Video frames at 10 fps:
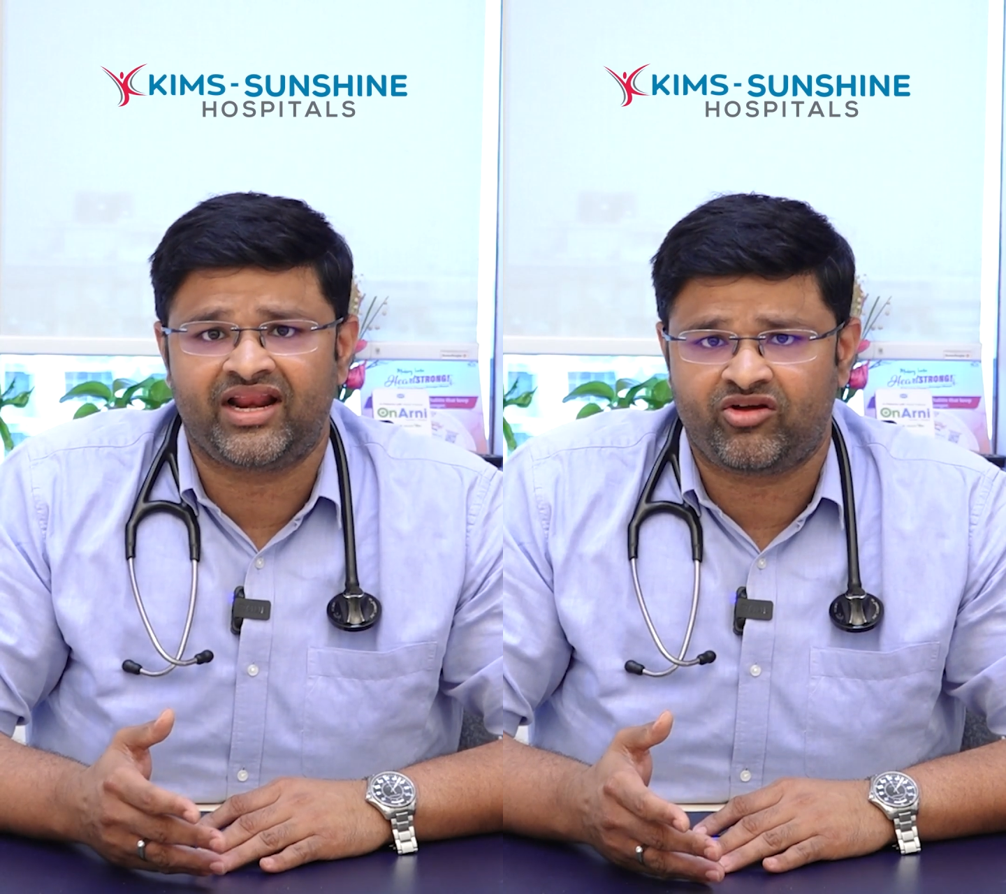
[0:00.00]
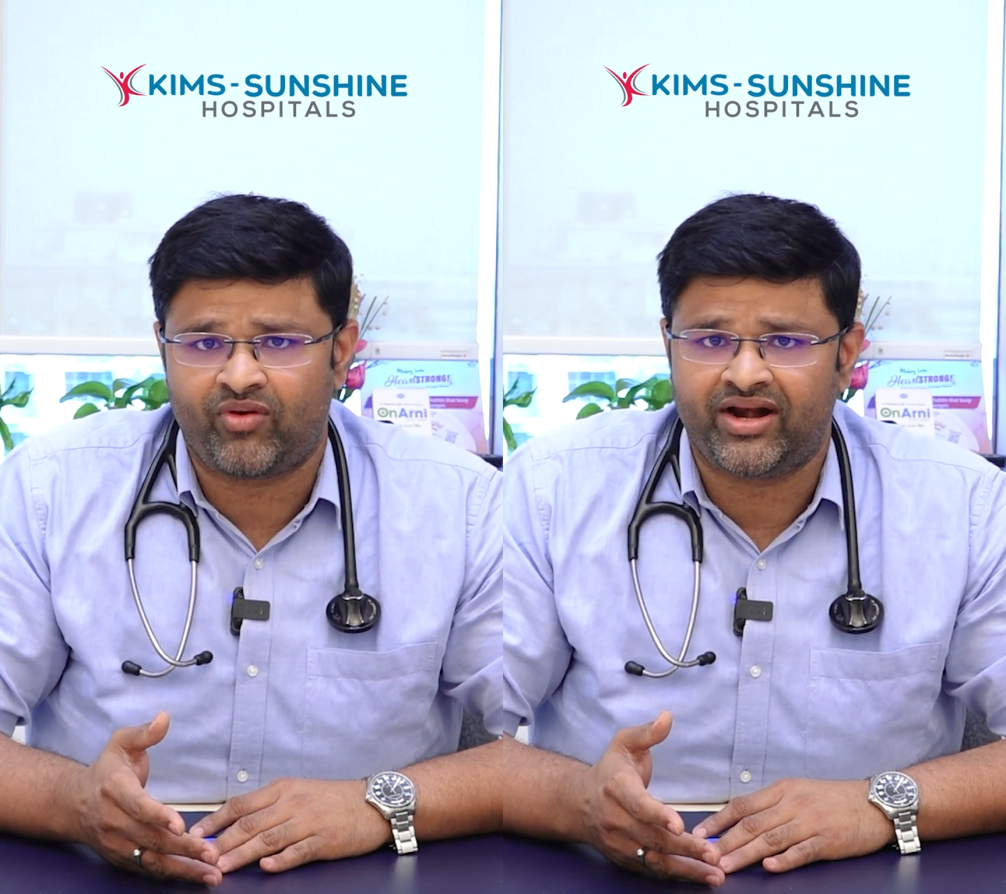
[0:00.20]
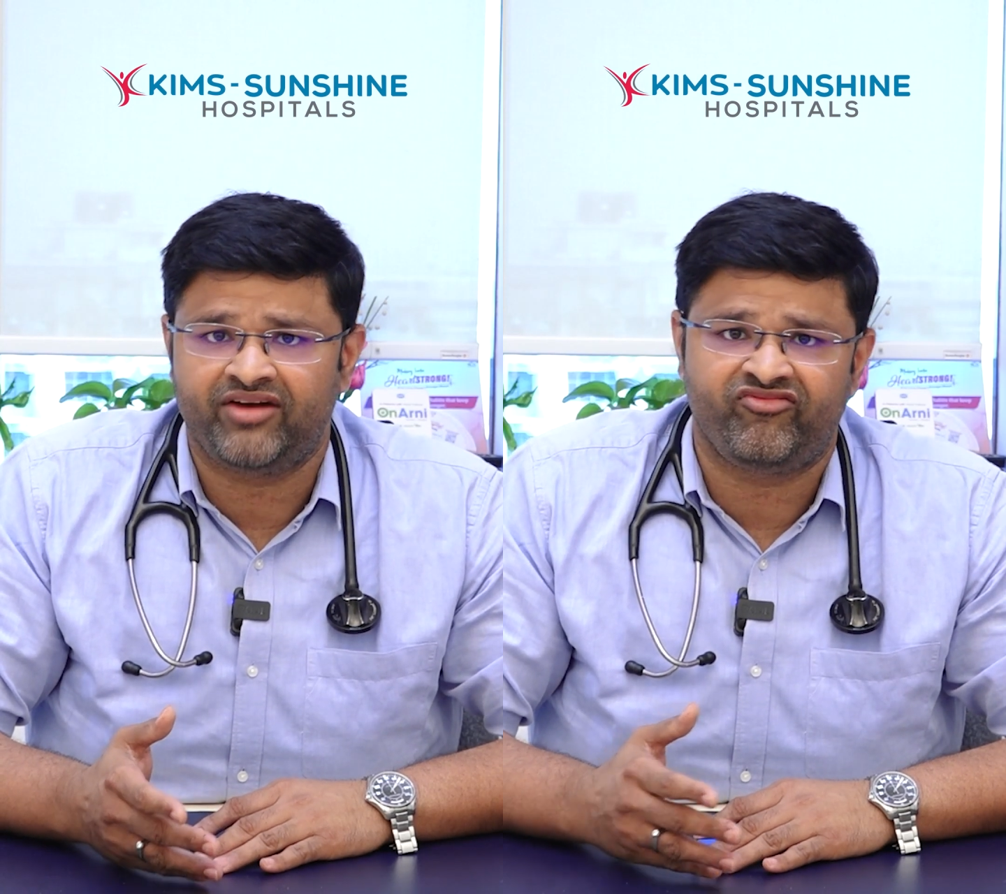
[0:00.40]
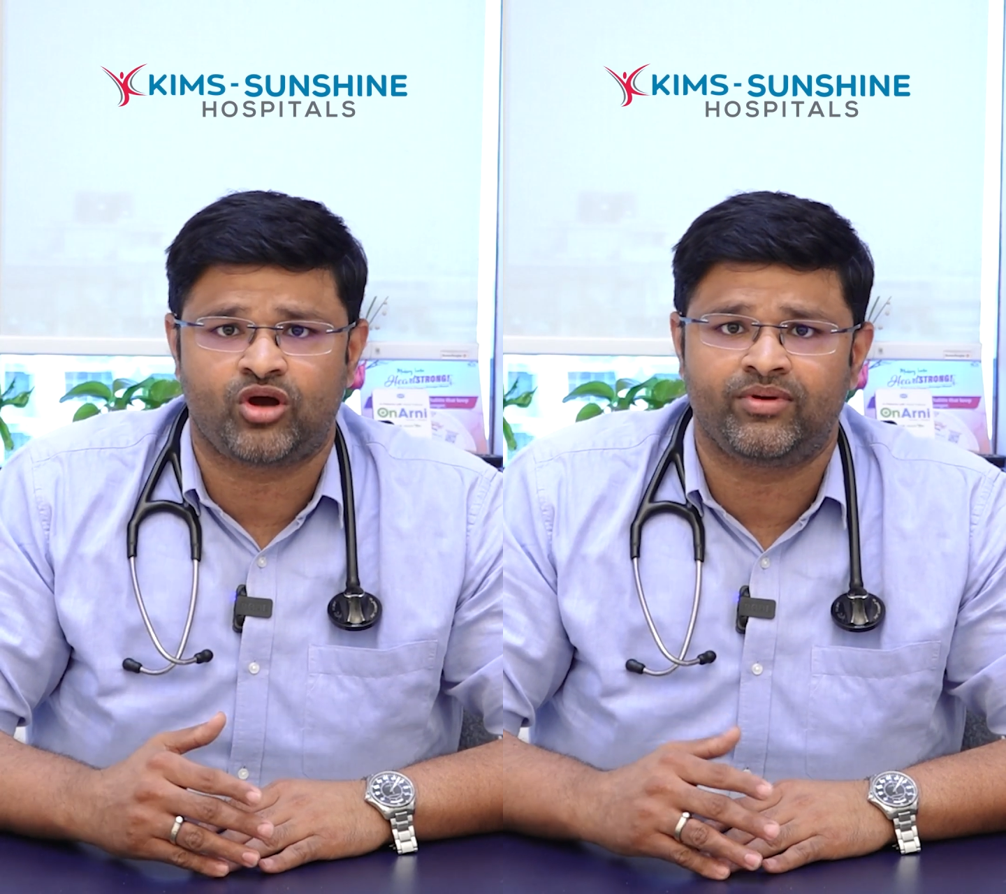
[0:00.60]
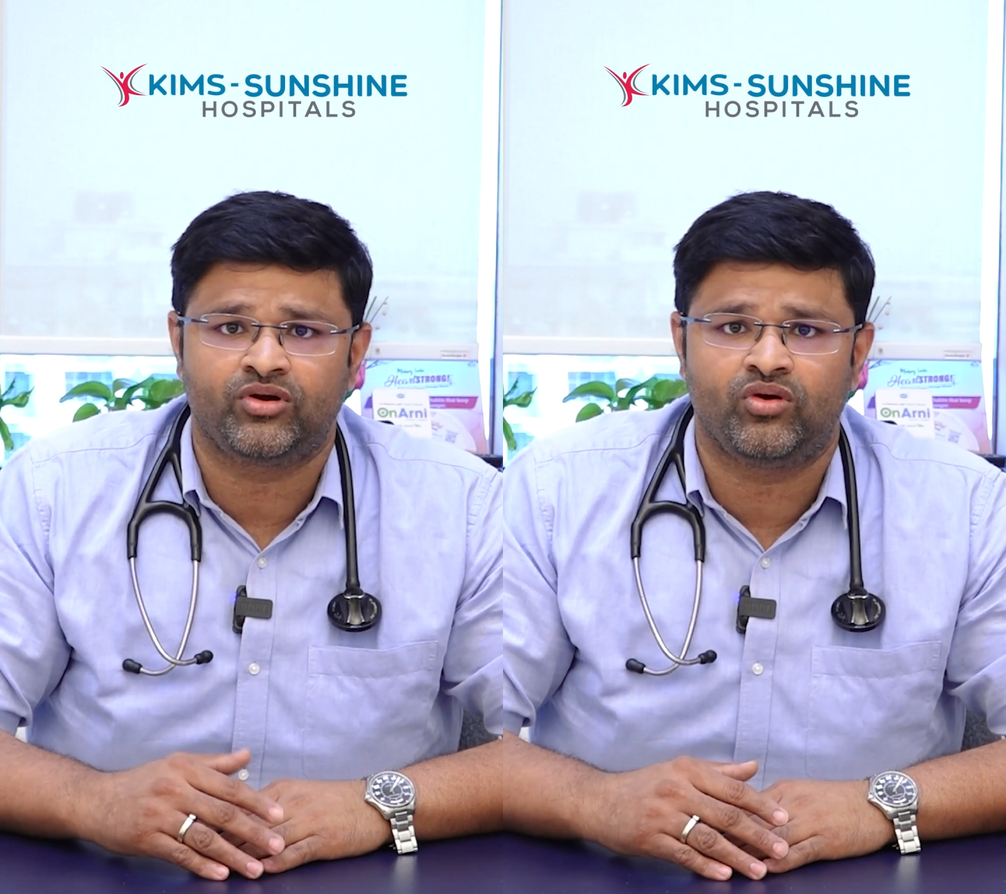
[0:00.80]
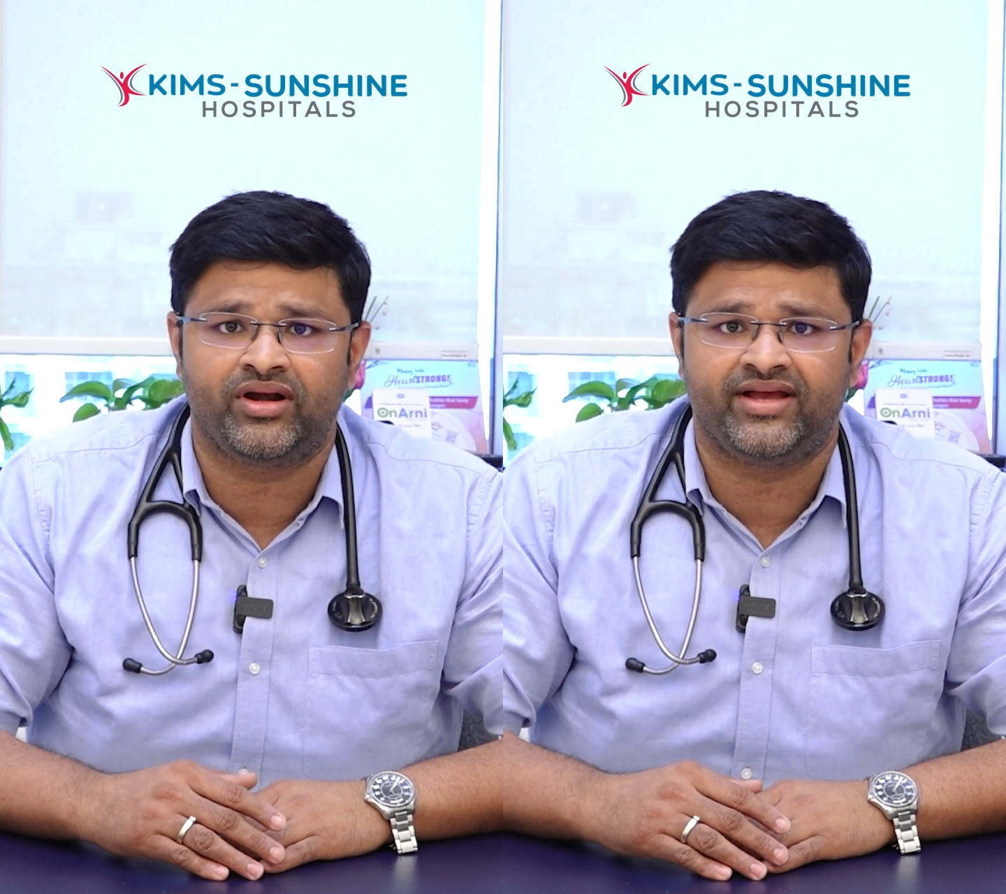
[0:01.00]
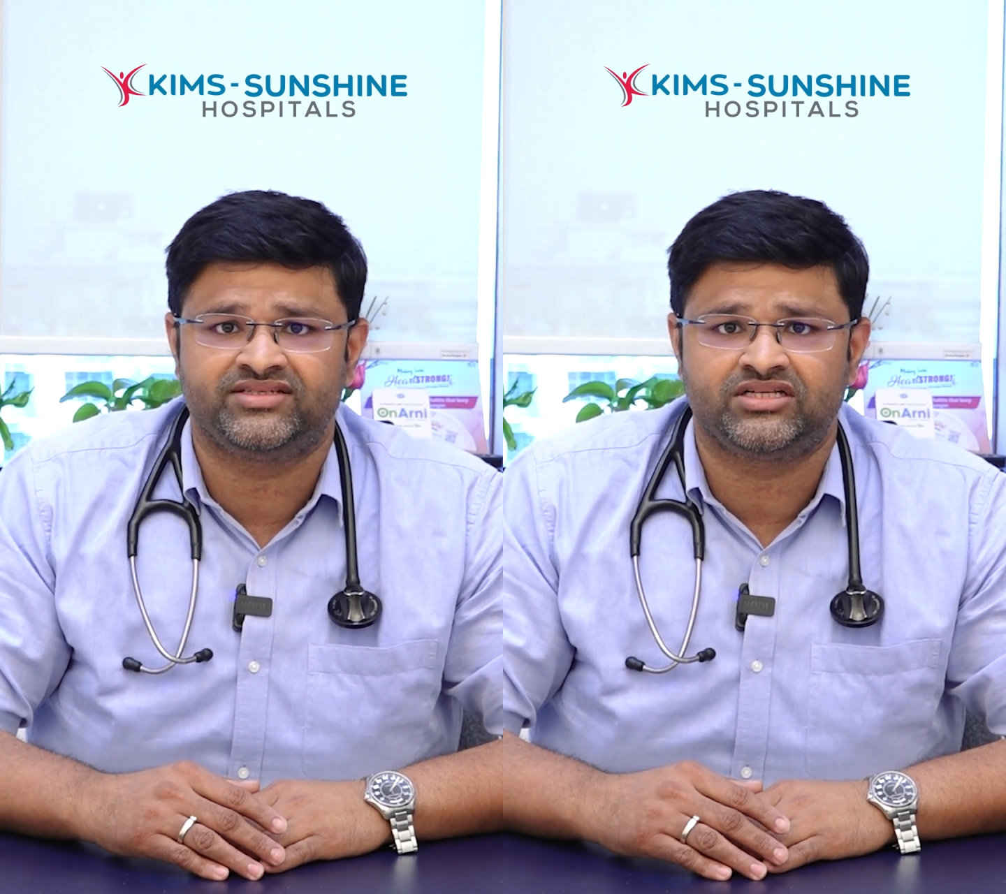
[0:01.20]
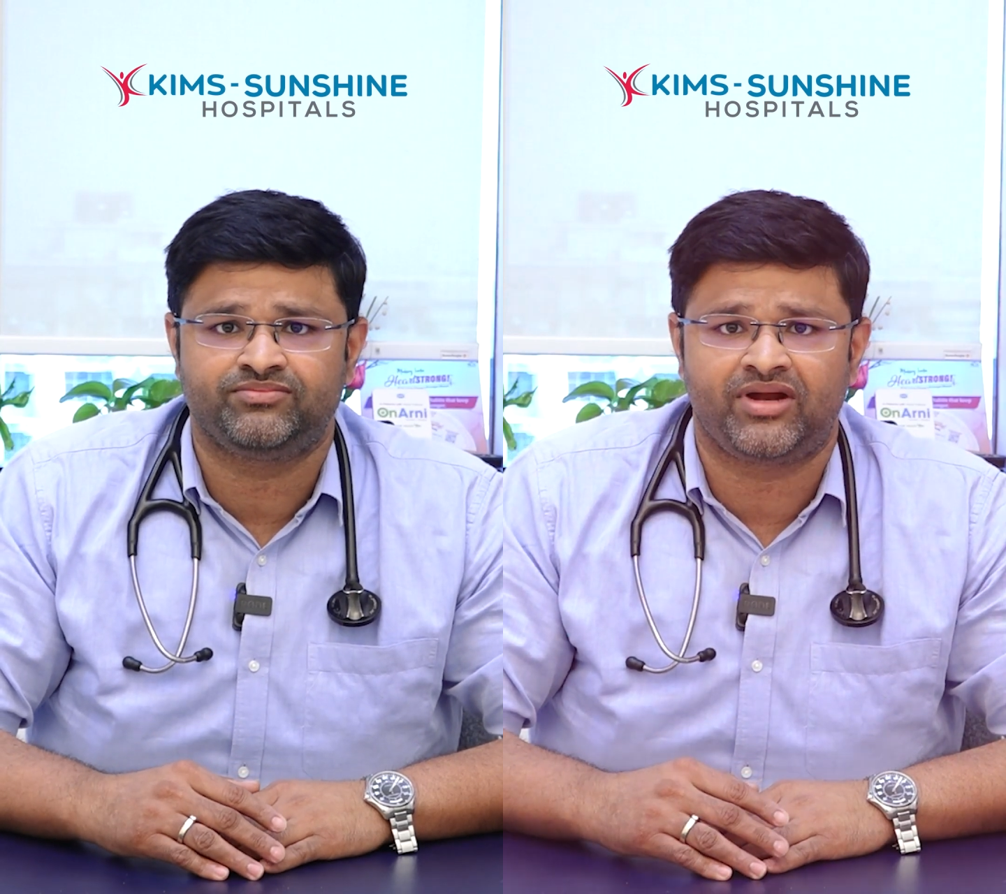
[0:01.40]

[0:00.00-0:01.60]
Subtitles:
required in common cold cases,